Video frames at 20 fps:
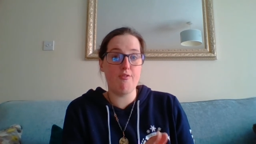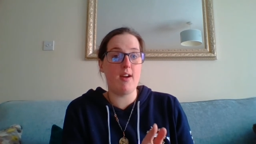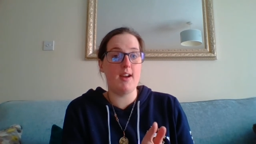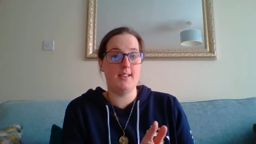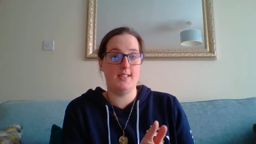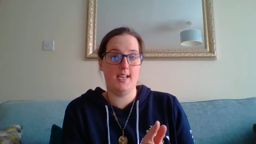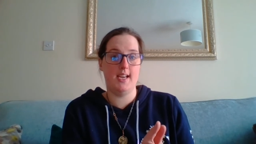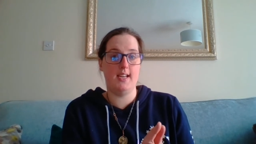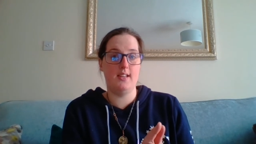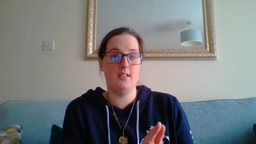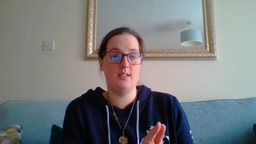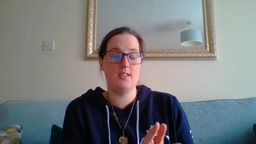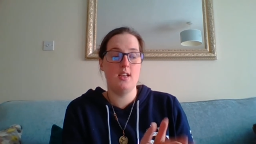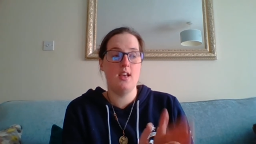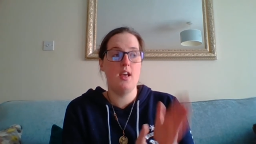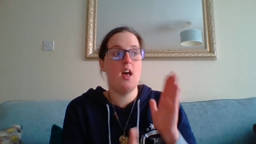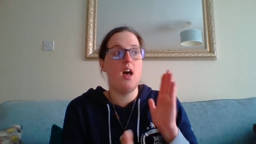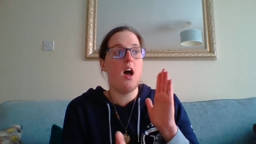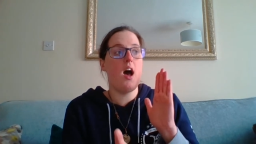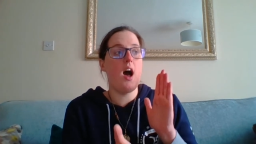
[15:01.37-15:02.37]
read it.
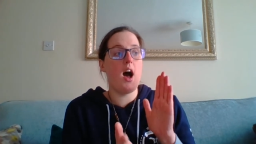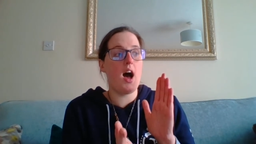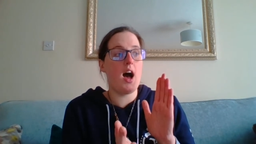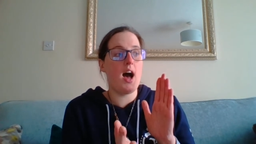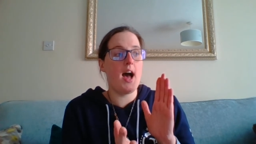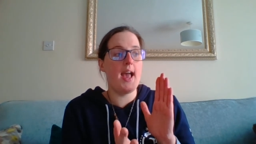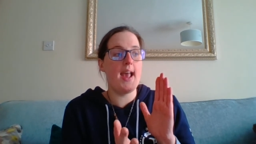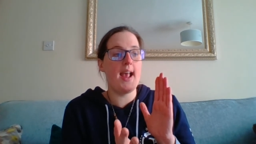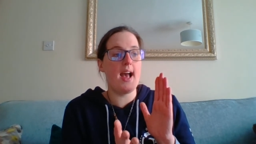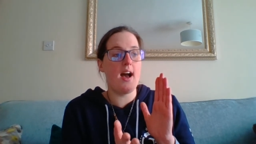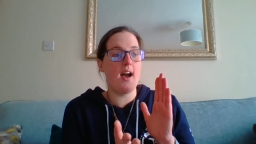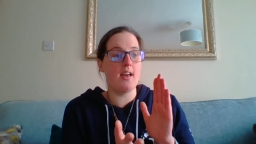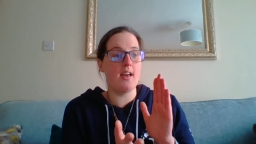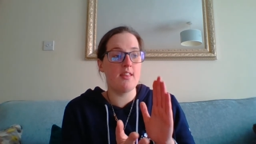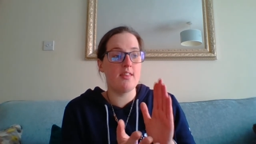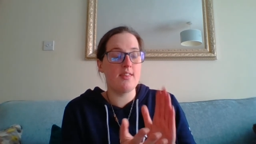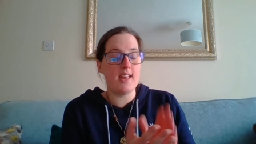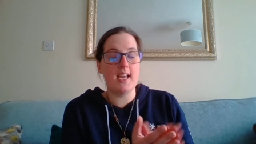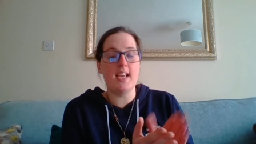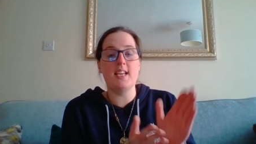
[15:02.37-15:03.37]
I, I
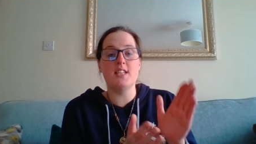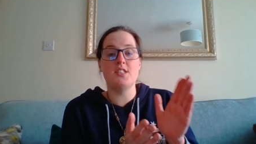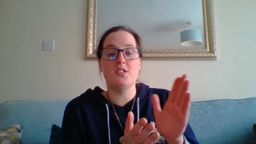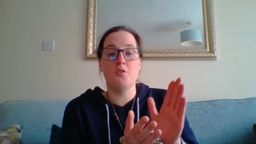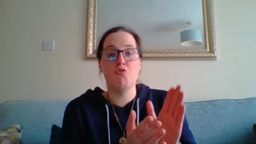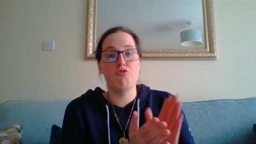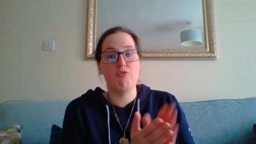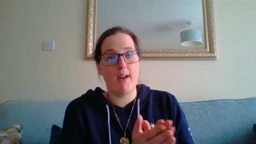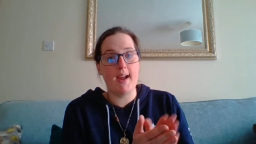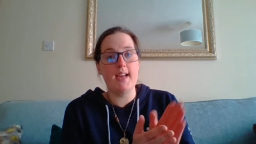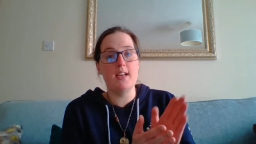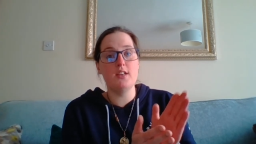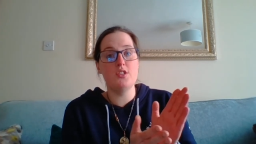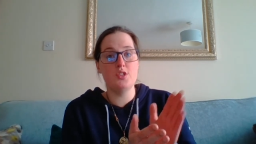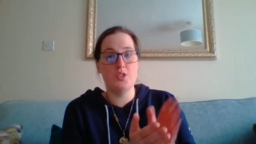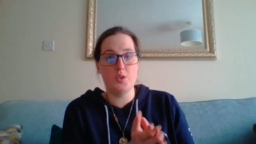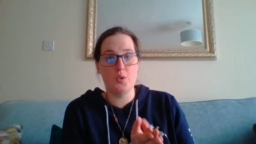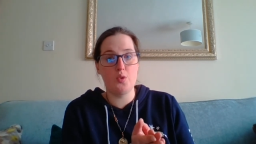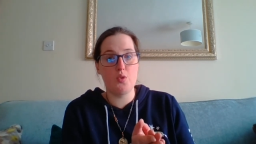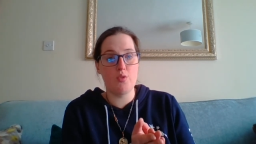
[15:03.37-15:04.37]
think it's a great
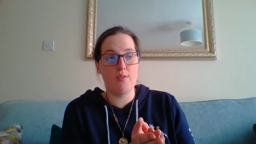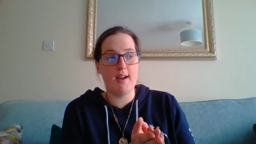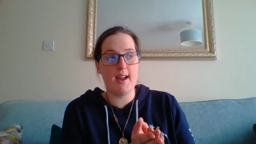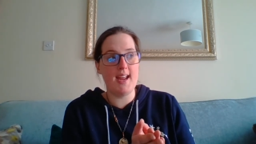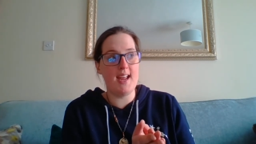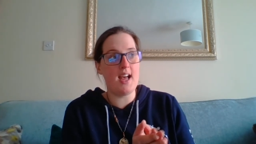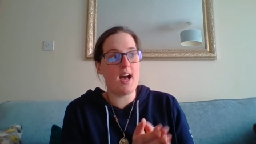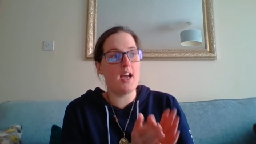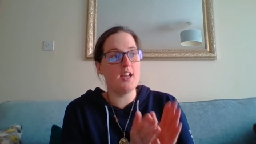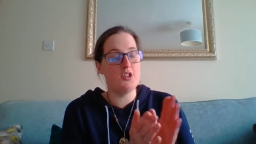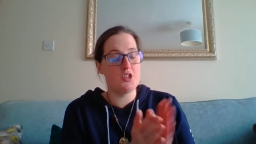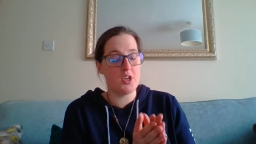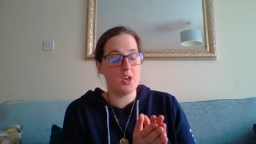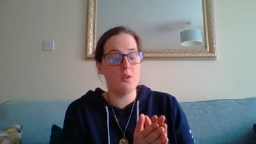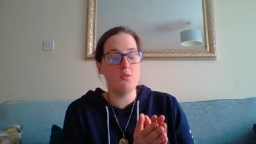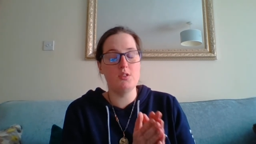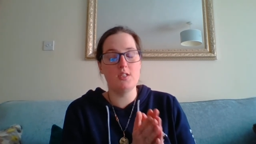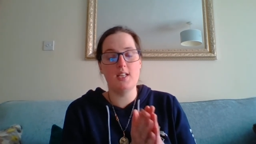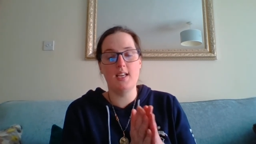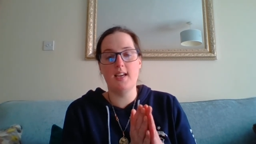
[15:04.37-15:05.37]
story. I
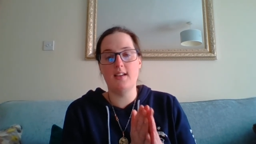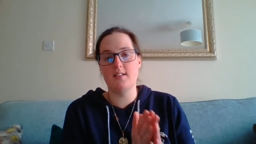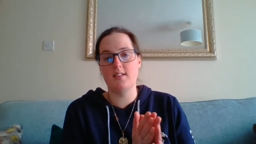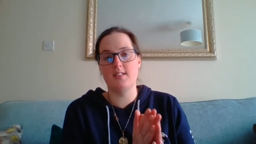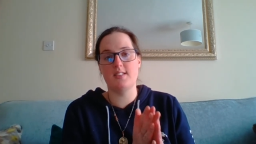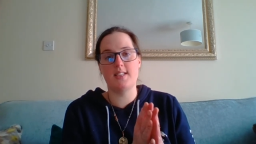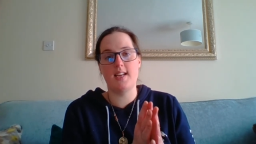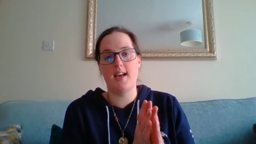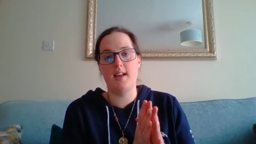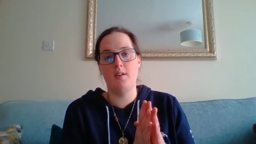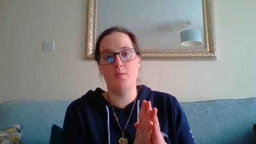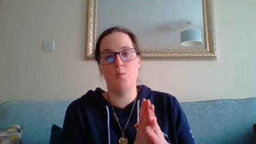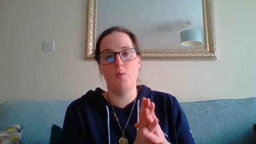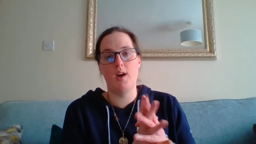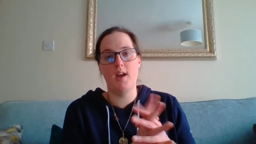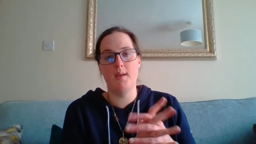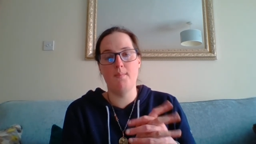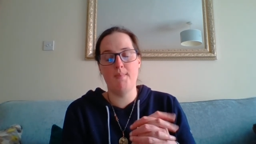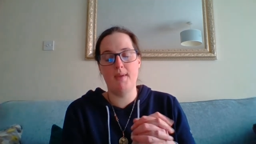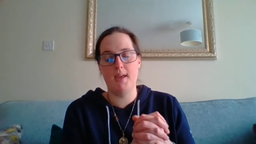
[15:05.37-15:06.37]
totally understand
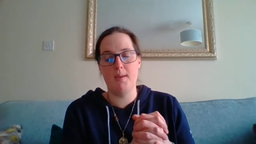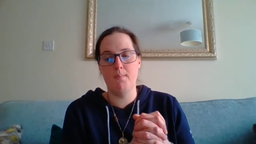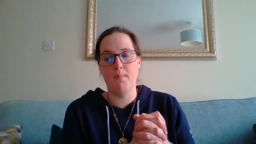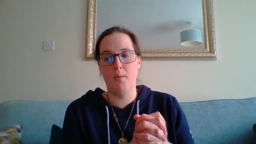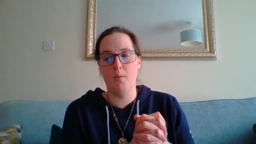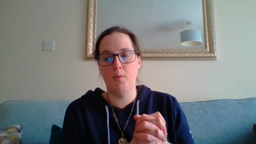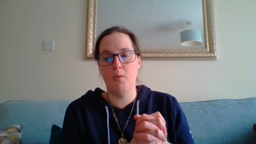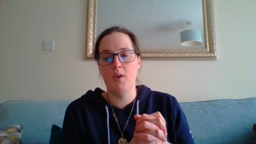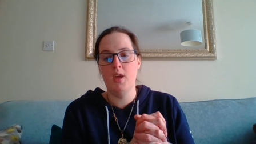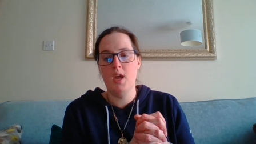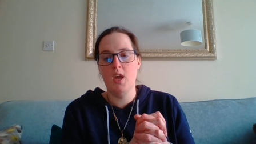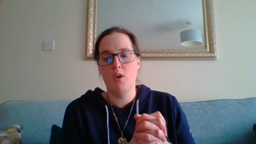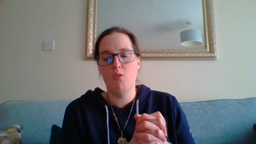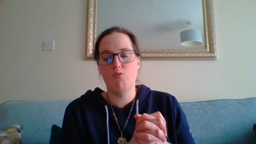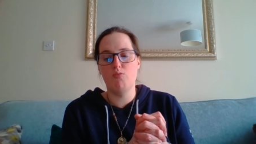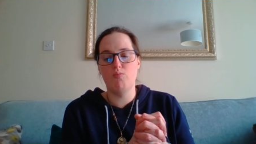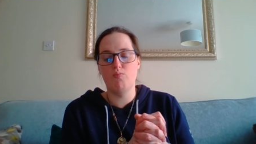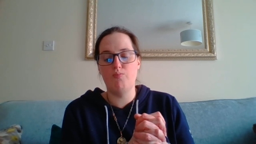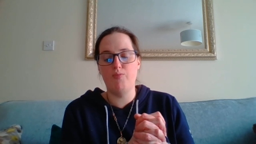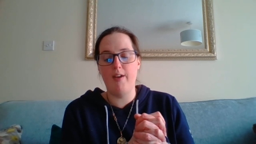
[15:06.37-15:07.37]
why people
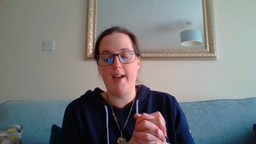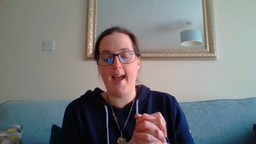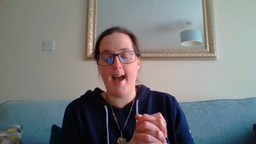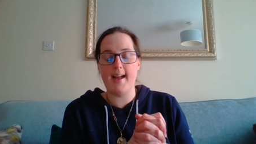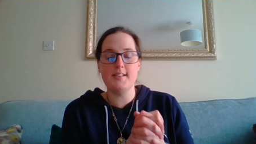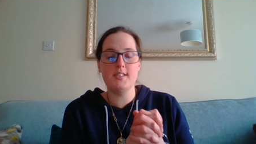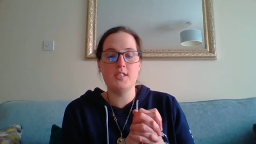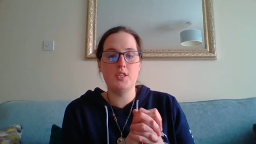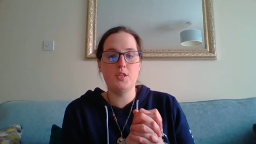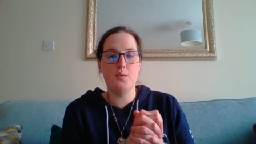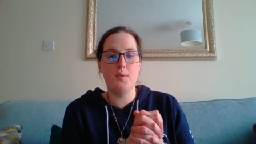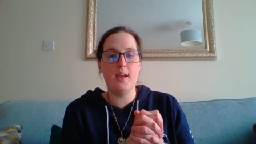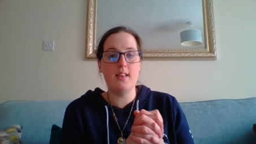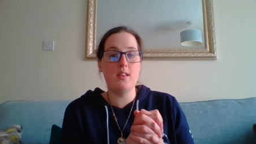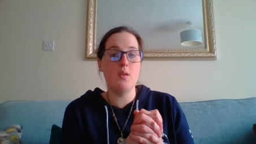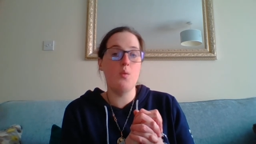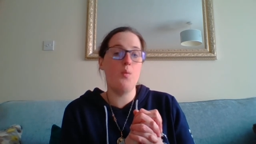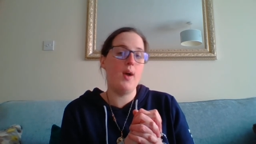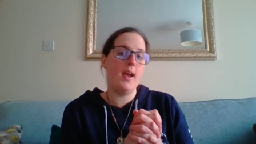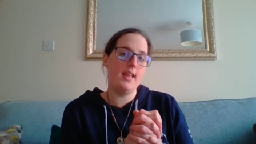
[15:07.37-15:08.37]
react to it
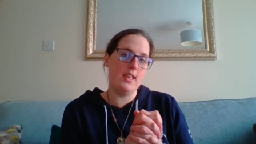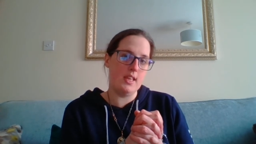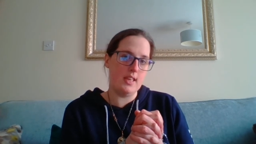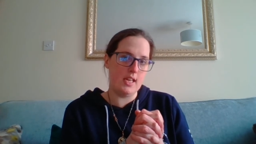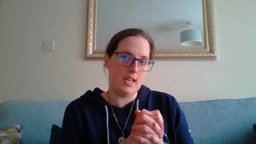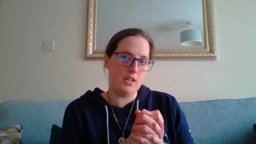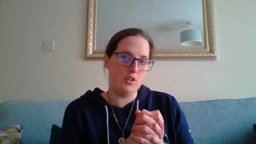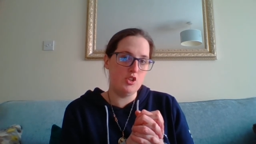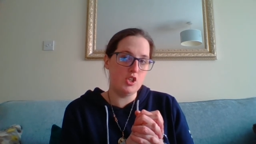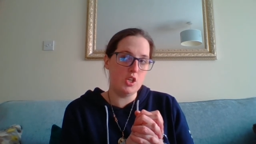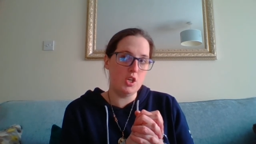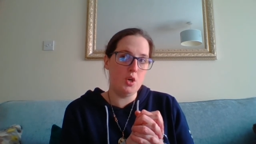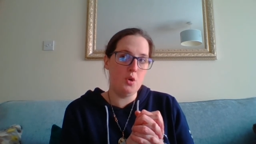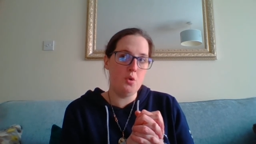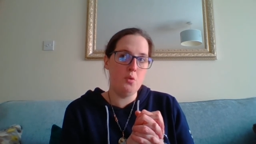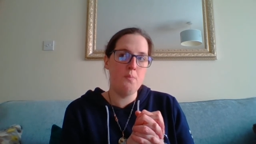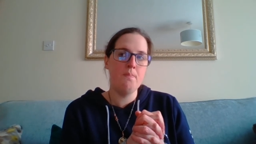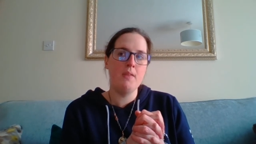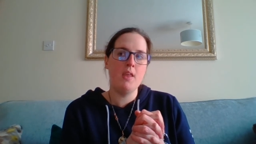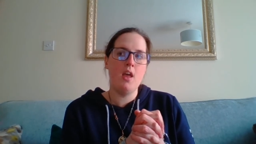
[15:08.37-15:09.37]
the way that they
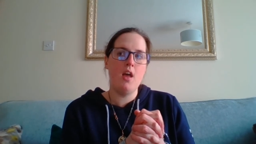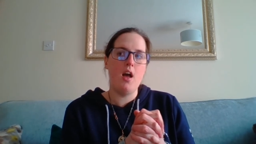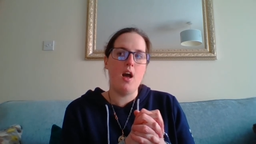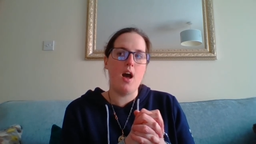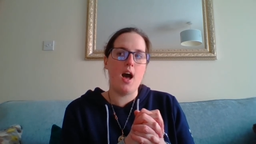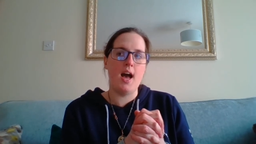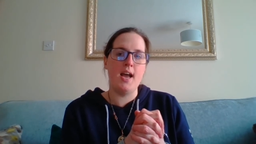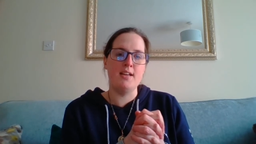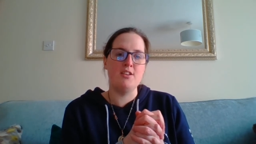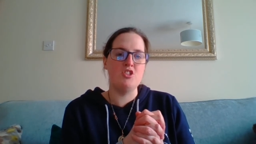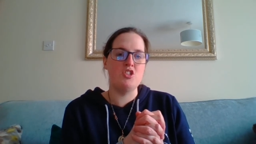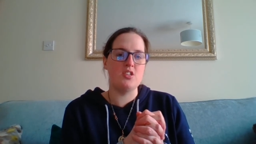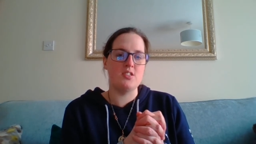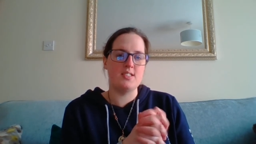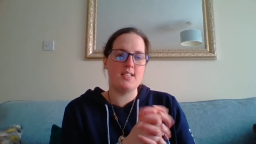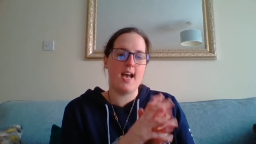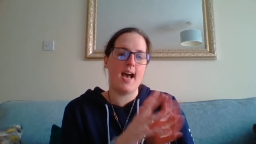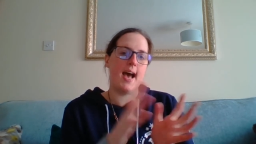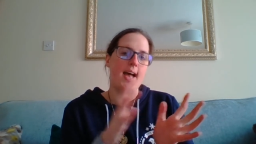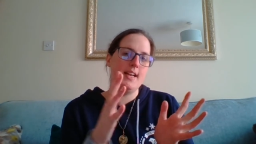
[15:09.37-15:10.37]
do. I
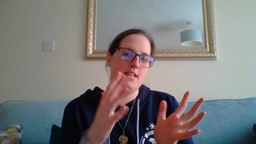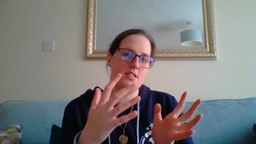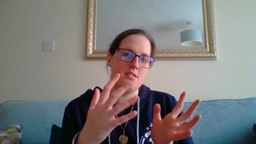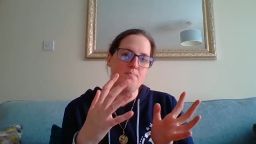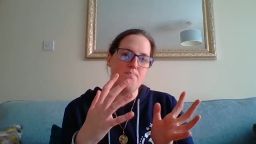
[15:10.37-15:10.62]
just had